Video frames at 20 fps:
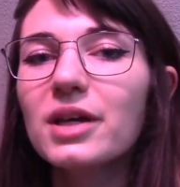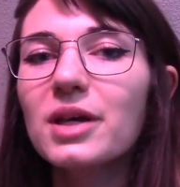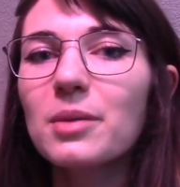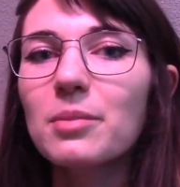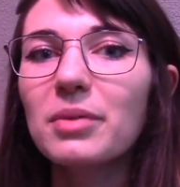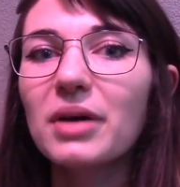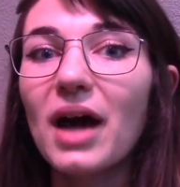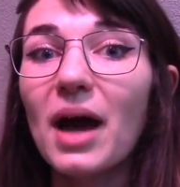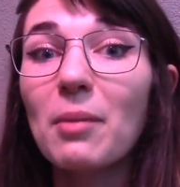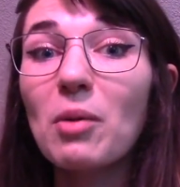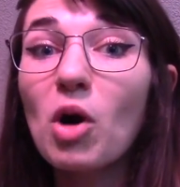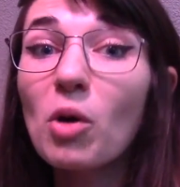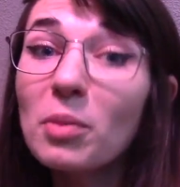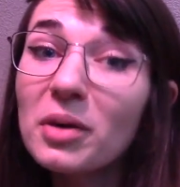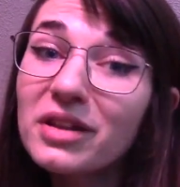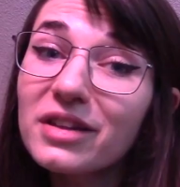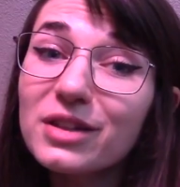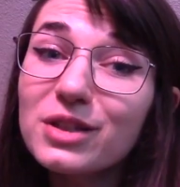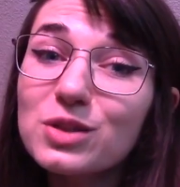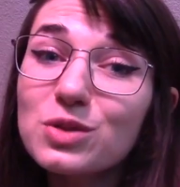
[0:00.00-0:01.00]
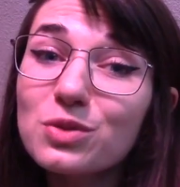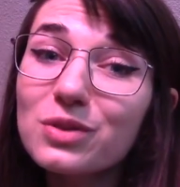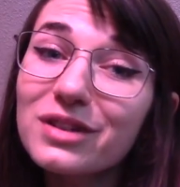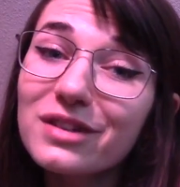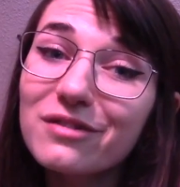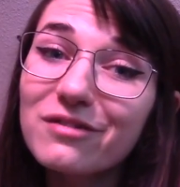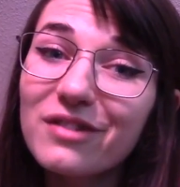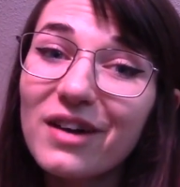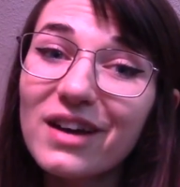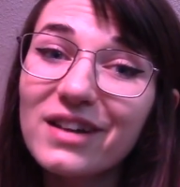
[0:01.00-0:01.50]
but I'm hoping that it's really
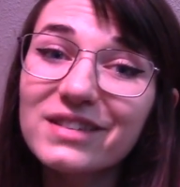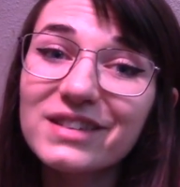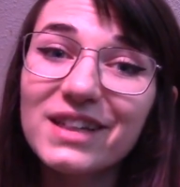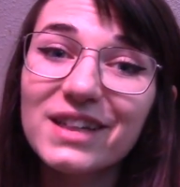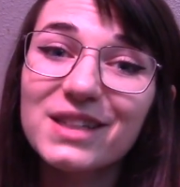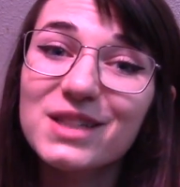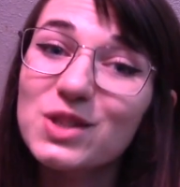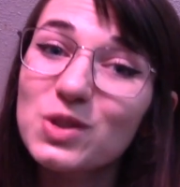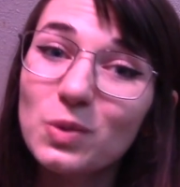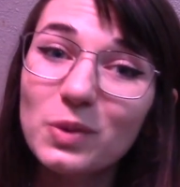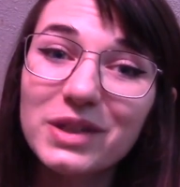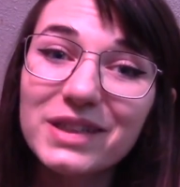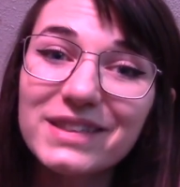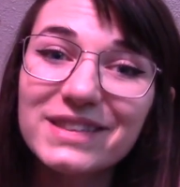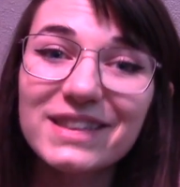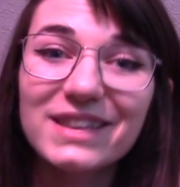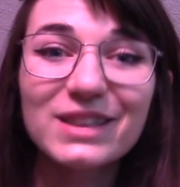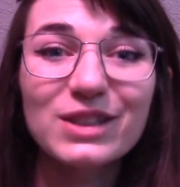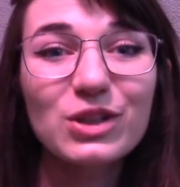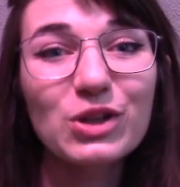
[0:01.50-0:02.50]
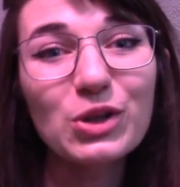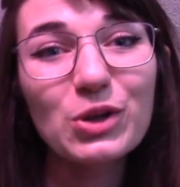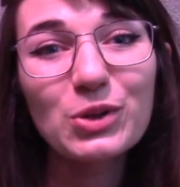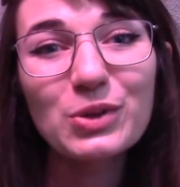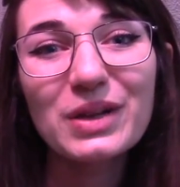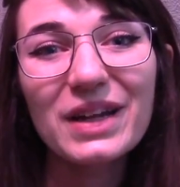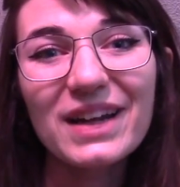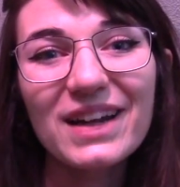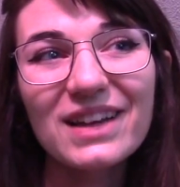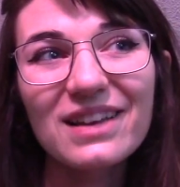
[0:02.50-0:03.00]
fun and sweet and cute,
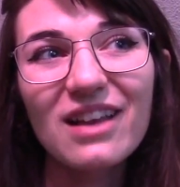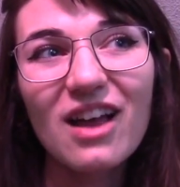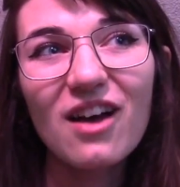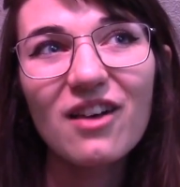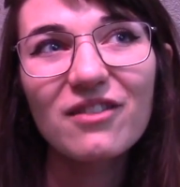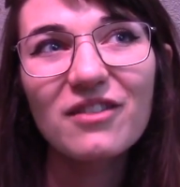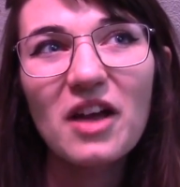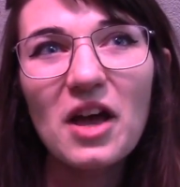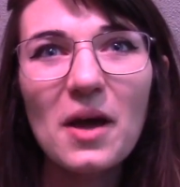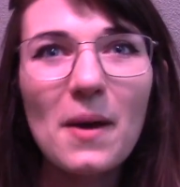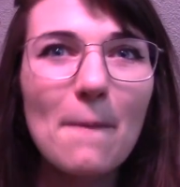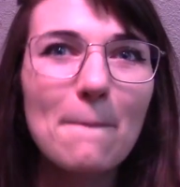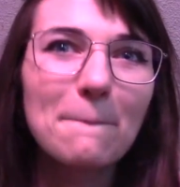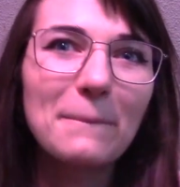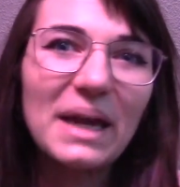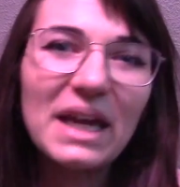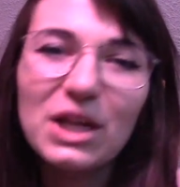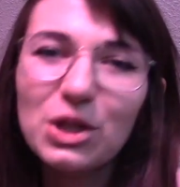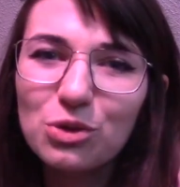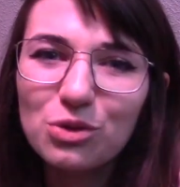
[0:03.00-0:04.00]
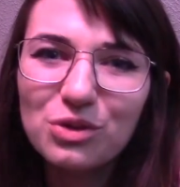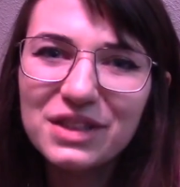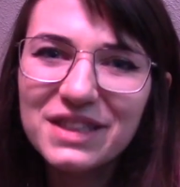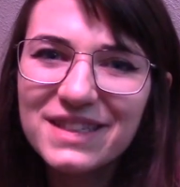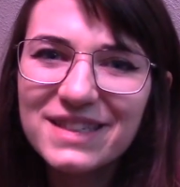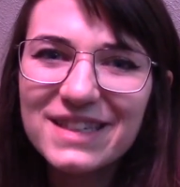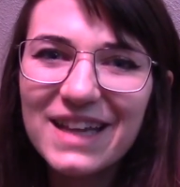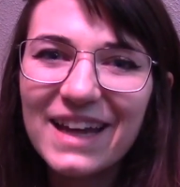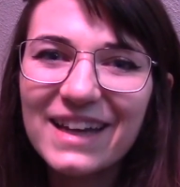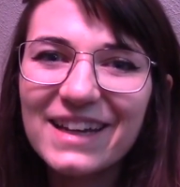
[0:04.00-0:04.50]
and I love bakery
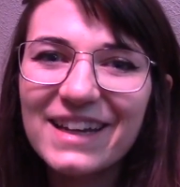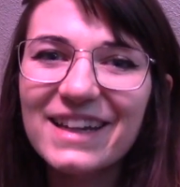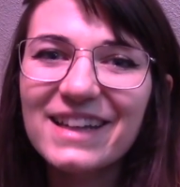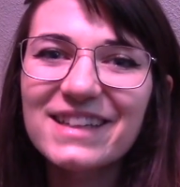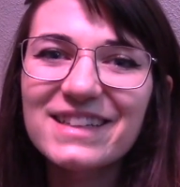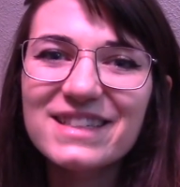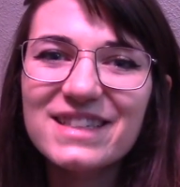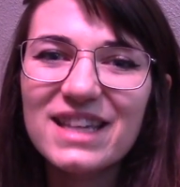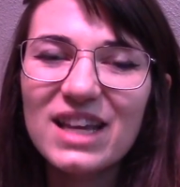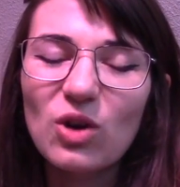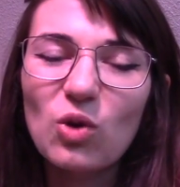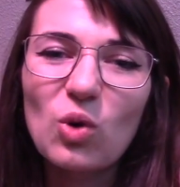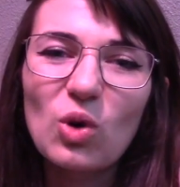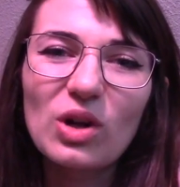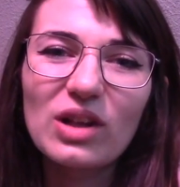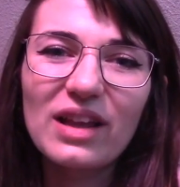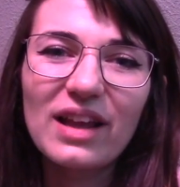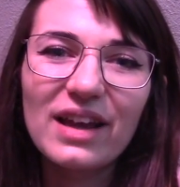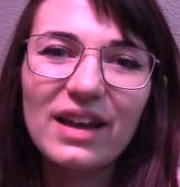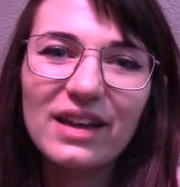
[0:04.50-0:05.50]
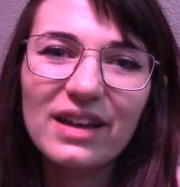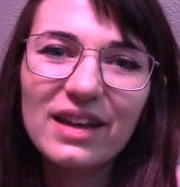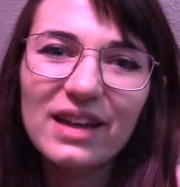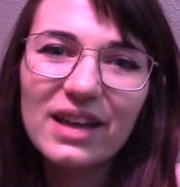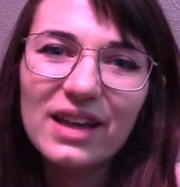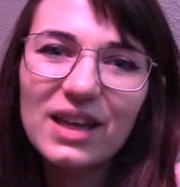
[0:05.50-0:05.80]
settings or like,